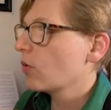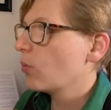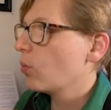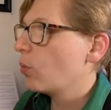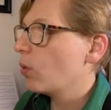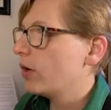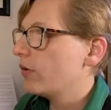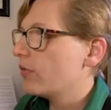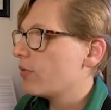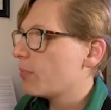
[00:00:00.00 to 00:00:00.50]

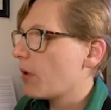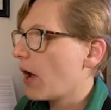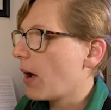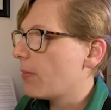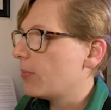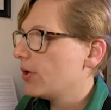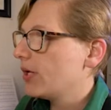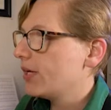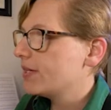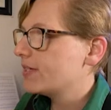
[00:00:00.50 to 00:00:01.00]
one of the
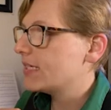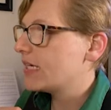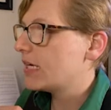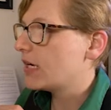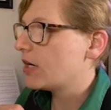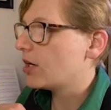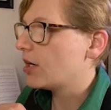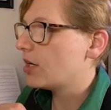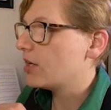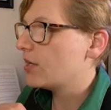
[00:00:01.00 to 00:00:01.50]
properties
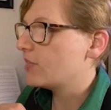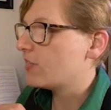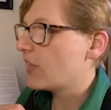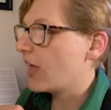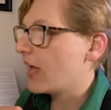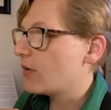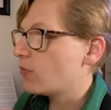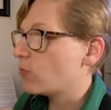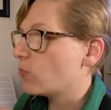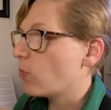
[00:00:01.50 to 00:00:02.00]
here is
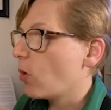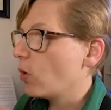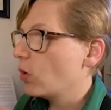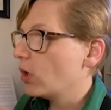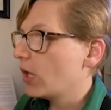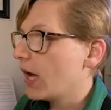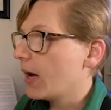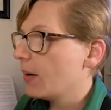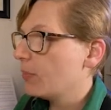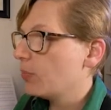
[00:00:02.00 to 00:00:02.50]
a
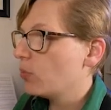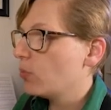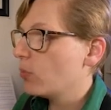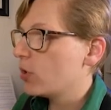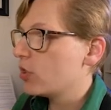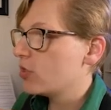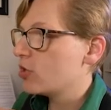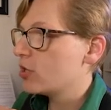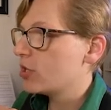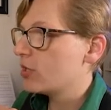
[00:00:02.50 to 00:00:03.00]
roll up,
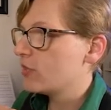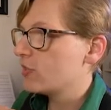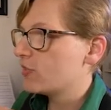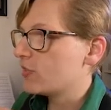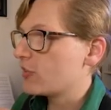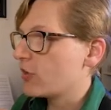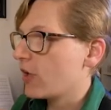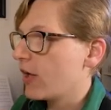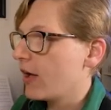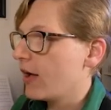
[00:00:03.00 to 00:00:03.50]
which
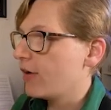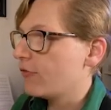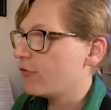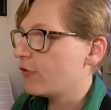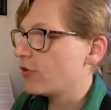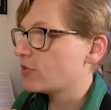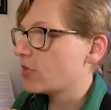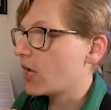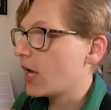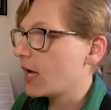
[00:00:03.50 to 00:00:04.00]
is uh,
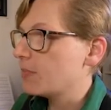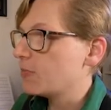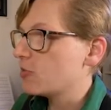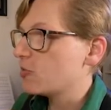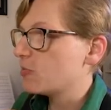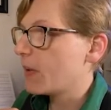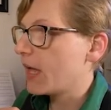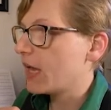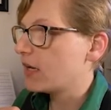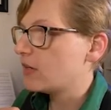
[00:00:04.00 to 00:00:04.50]
for time
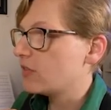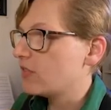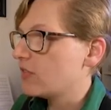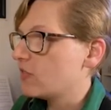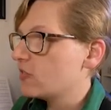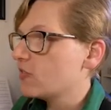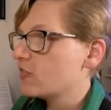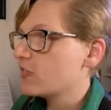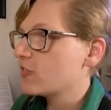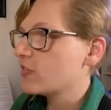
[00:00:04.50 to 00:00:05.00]
spent.
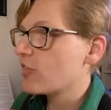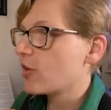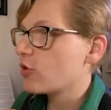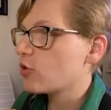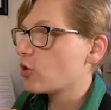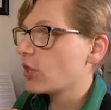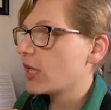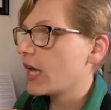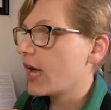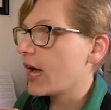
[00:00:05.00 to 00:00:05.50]
This is
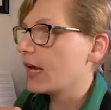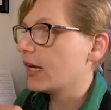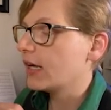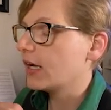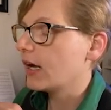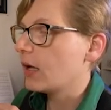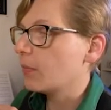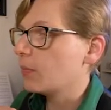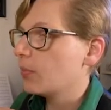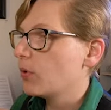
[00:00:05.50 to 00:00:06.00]
essentially
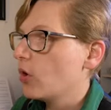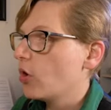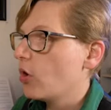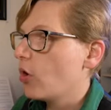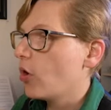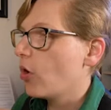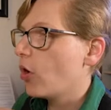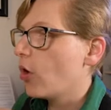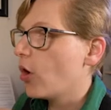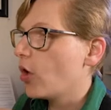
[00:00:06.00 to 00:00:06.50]
adding up
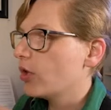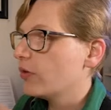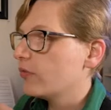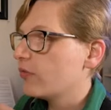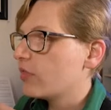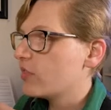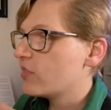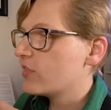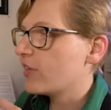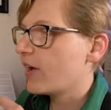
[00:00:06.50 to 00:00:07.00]
all
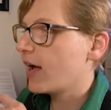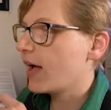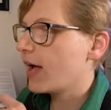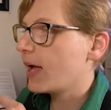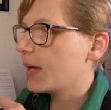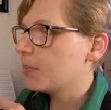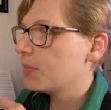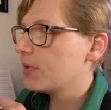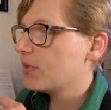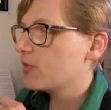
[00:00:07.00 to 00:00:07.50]
of the
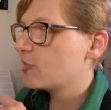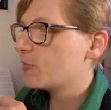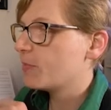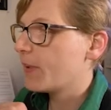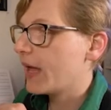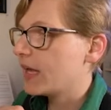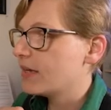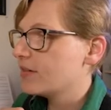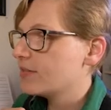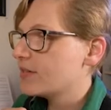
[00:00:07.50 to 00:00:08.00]
time
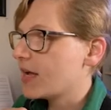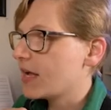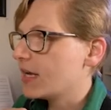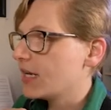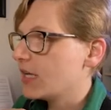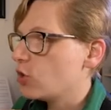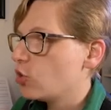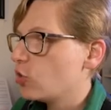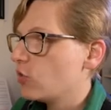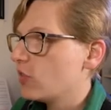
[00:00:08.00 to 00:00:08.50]
spent
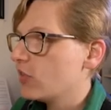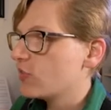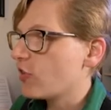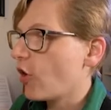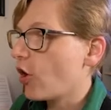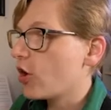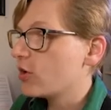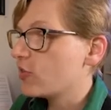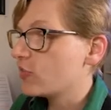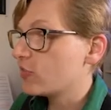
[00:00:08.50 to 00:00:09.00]
on each of these
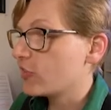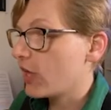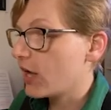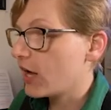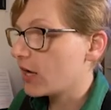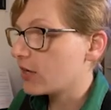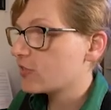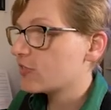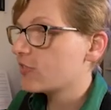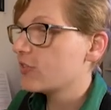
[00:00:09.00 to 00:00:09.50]
artist
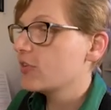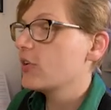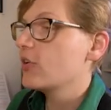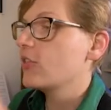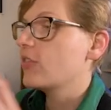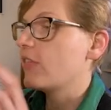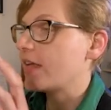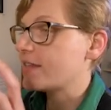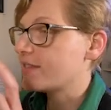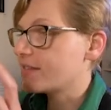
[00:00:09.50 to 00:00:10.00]
logs
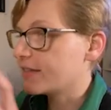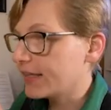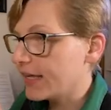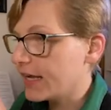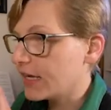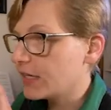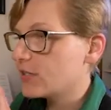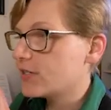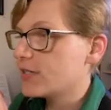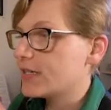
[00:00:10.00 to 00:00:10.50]
that's
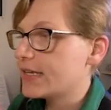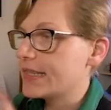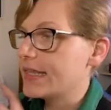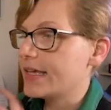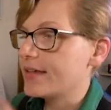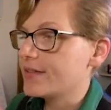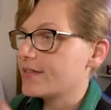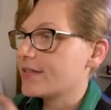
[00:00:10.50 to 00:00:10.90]
linked to this